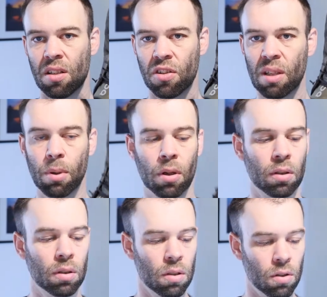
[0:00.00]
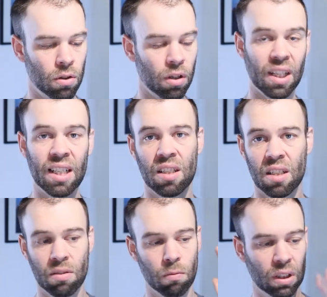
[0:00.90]
slip on, no
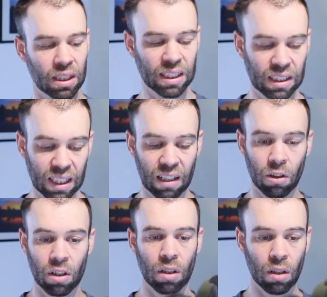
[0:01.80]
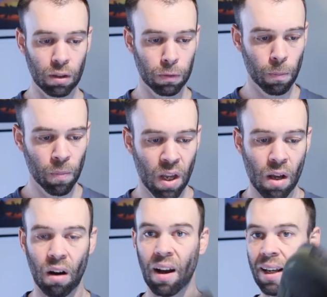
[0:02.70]
laces, really easy to get on and off.
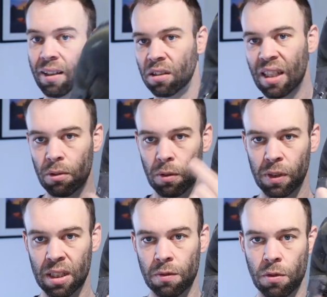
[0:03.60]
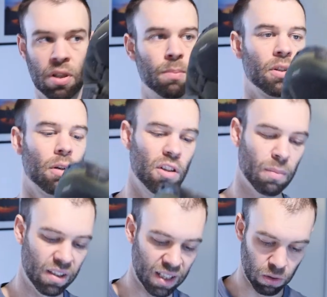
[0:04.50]
I like the reflective strips on them.
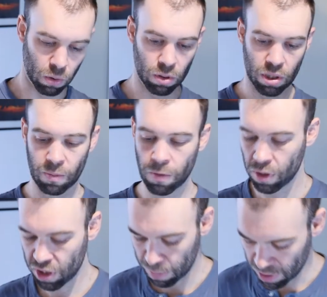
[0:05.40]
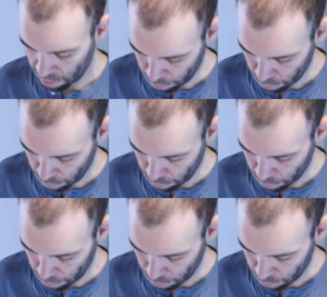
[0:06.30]
I think that's awesome for those times in the